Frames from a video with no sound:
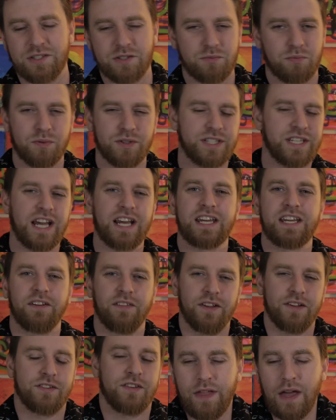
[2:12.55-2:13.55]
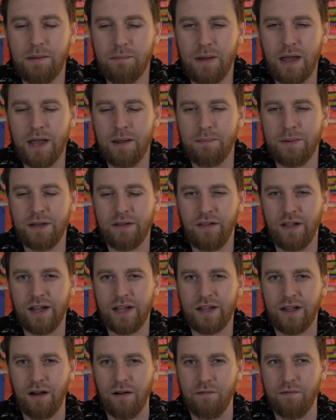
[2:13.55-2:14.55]
Just ridiculous. They may be
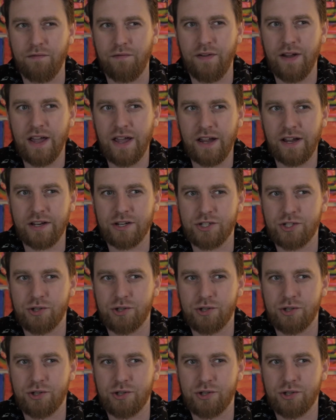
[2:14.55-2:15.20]
like a vague